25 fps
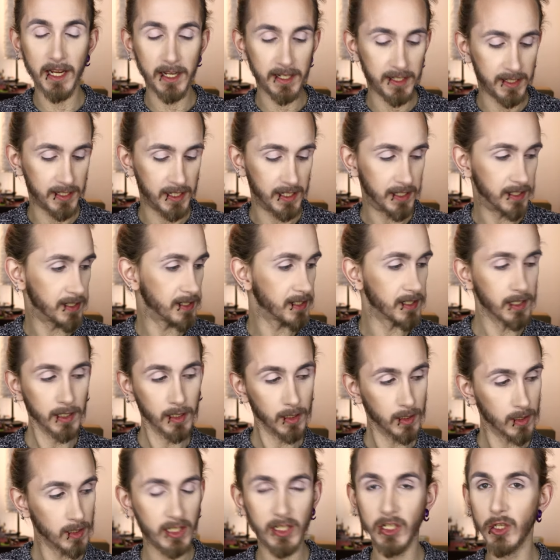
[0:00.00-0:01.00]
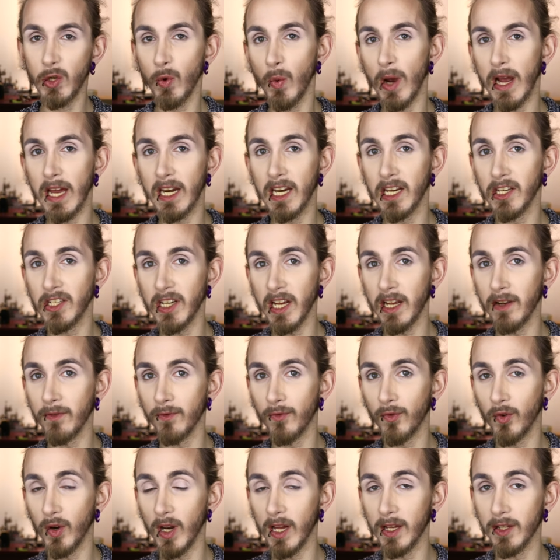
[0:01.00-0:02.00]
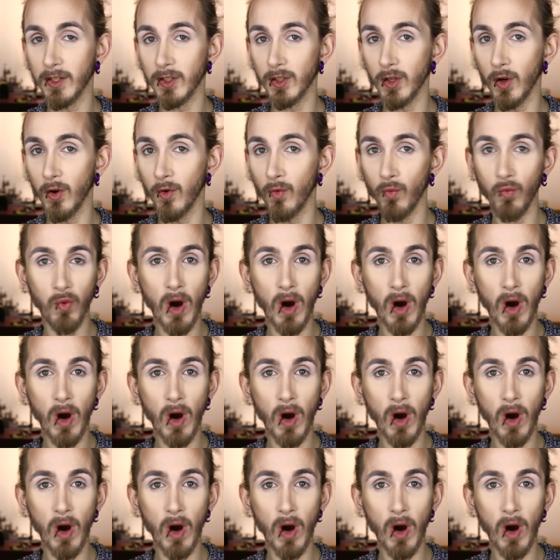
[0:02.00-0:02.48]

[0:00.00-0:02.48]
This is Swedish Influencer